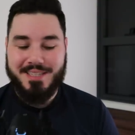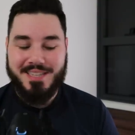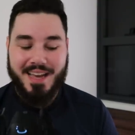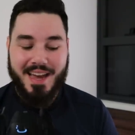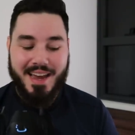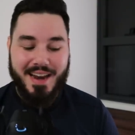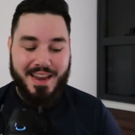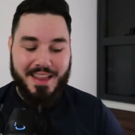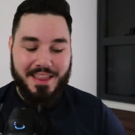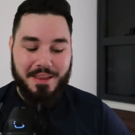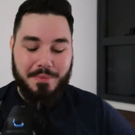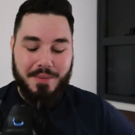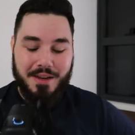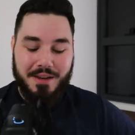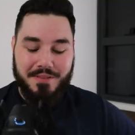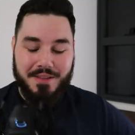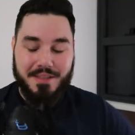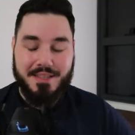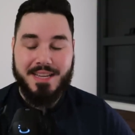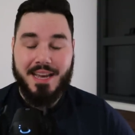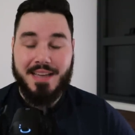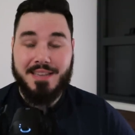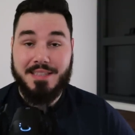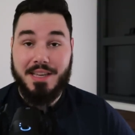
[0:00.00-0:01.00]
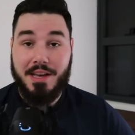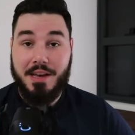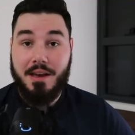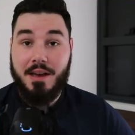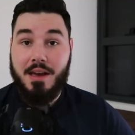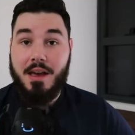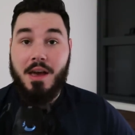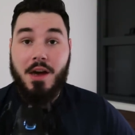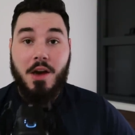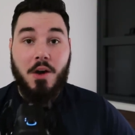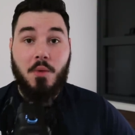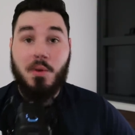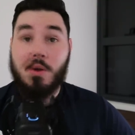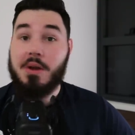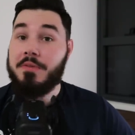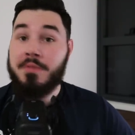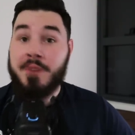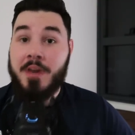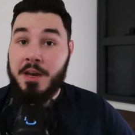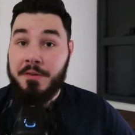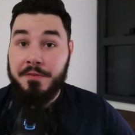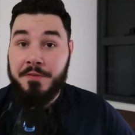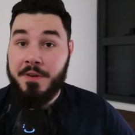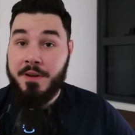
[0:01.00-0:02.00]
tent in the middle of the desert with
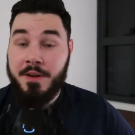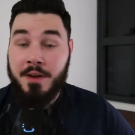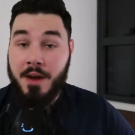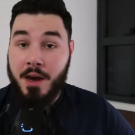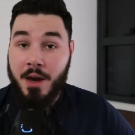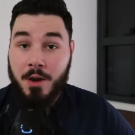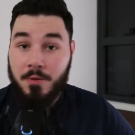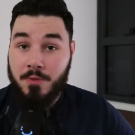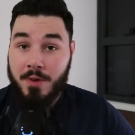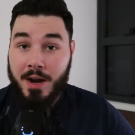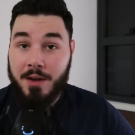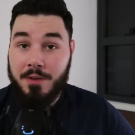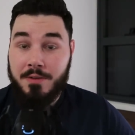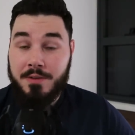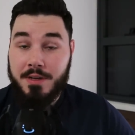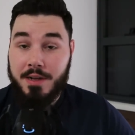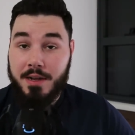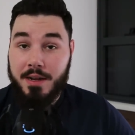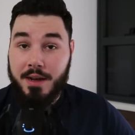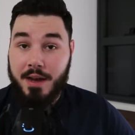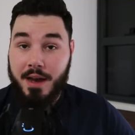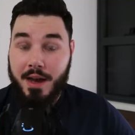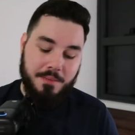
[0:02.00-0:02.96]
nothing around it.